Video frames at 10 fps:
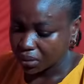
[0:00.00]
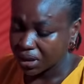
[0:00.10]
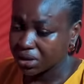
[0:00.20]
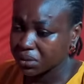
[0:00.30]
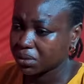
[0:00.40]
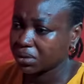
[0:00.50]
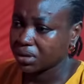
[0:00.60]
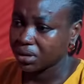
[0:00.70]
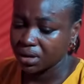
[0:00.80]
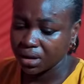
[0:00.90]
Wise one,
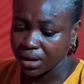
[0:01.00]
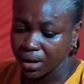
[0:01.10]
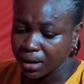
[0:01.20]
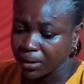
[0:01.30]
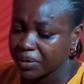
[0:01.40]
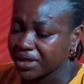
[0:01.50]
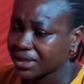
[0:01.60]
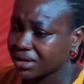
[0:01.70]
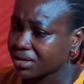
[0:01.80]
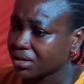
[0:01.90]

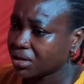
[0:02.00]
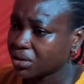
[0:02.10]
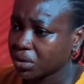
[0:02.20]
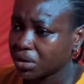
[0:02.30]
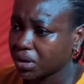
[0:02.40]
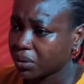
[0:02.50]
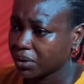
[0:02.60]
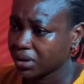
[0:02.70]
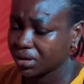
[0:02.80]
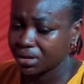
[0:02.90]
please, is there no other
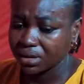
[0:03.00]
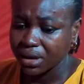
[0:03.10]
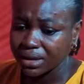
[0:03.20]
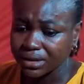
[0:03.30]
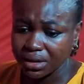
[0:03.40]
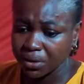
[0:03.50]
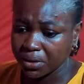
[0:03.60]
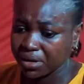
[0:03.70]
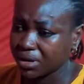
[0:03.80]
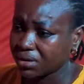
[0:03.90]
way? Is there
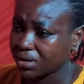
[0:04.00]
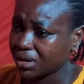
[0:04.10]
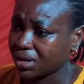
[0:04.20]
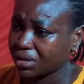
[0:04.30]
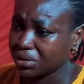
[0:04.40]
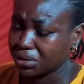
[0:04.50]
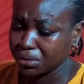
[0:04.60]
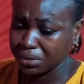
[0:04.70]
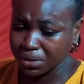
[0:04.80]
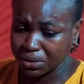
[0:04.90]
nothing else I can
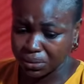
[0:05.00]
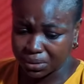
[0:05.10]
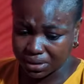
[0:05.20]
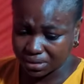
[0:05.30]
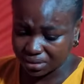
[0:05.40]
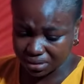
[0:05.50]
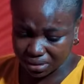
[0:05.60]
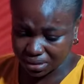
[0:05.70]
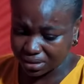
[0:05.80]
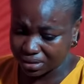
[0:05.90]
do? This one,
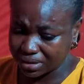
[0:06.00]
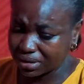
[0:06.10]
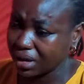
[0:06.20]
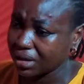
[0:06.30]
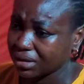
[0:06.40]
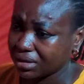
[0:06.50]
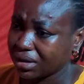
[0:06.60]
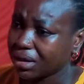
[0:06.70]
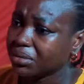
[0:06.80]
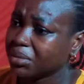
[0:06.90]
it's hard.
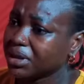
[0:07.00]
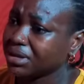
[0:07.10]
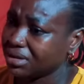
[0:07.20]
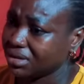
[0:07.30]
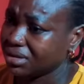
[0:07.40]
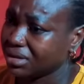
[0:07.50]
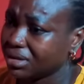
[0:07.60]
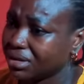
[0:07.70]
Please.